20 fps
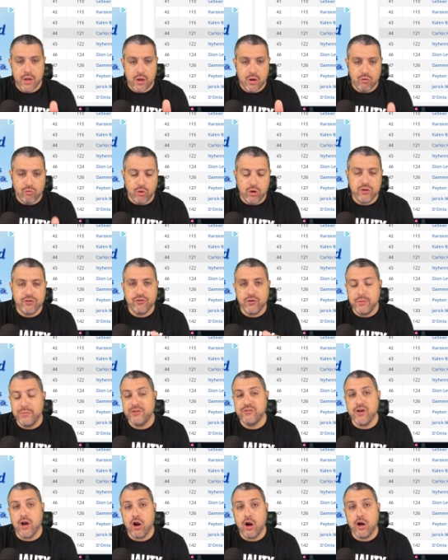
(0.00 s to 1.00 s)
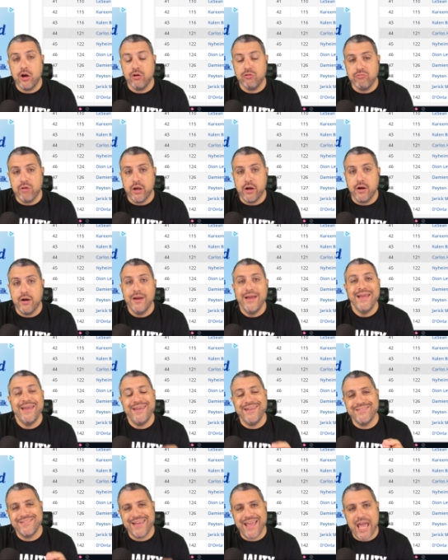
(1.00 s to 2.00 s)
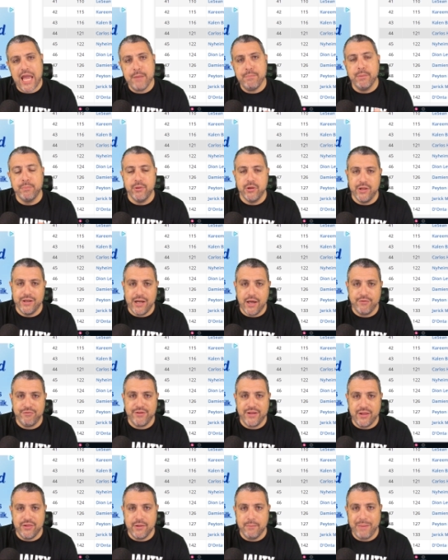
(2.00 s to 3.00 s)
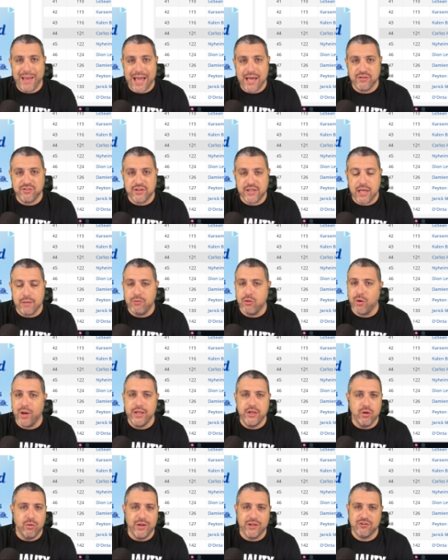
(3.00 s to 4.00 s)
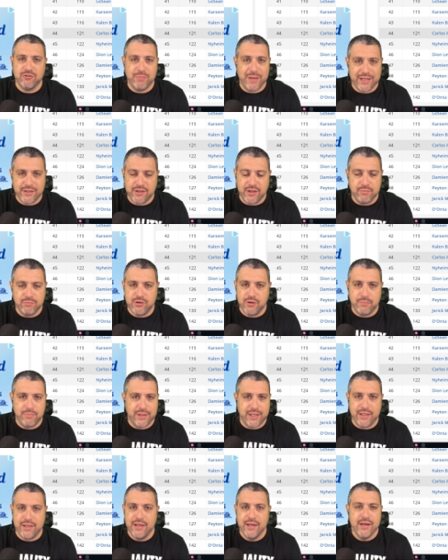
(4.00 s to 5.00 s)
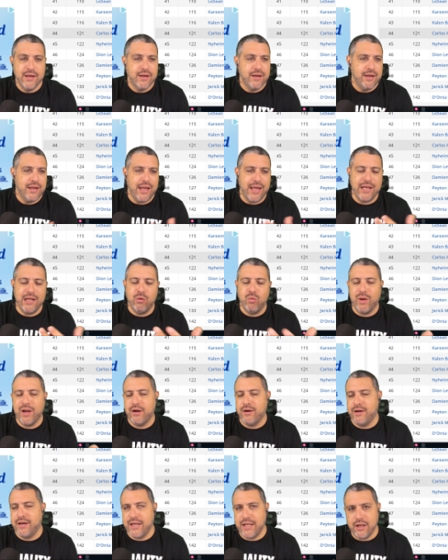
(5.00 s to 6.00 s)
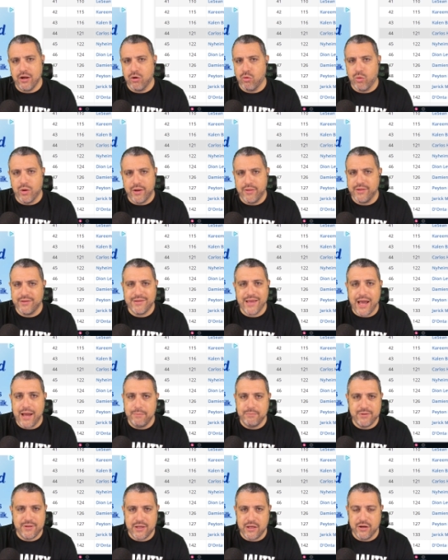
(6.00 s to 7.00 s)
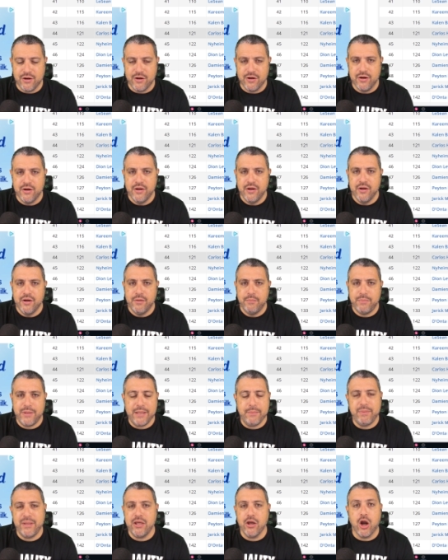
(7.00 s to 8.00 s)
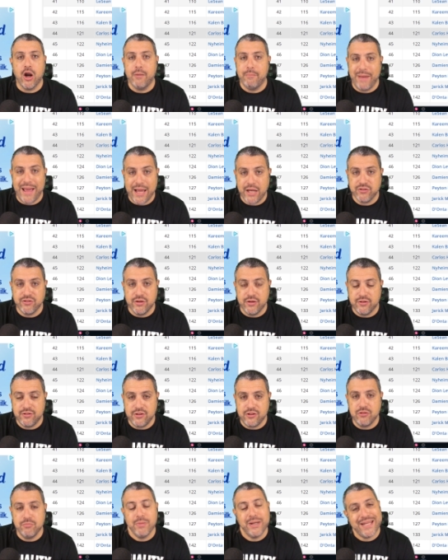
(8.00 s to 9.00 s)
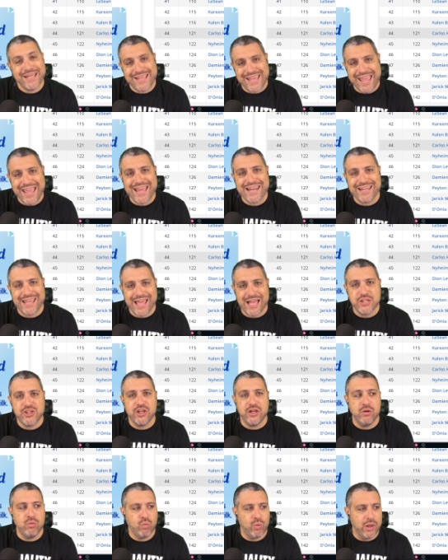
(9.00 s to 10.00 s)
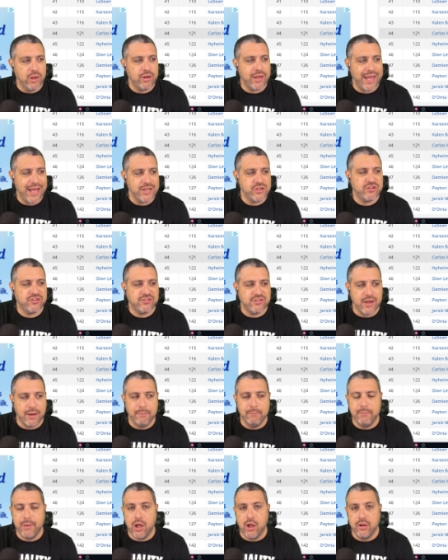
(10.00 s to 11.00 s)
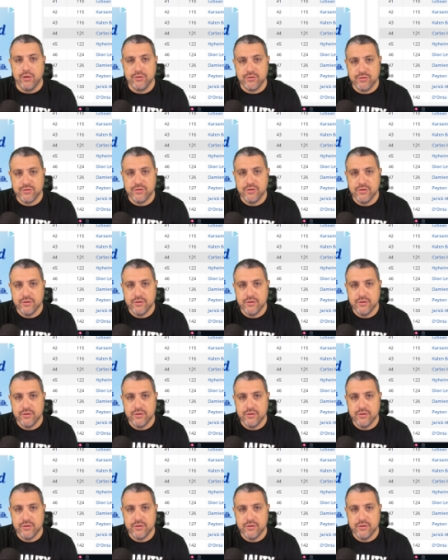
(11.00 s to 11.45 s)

Royce Freeman's a harder runner. He is capable enough in the passing game, though I don't expect him to be anywhere near one of the top tier PPR backs on the season, but he can catch it and will catch some balls.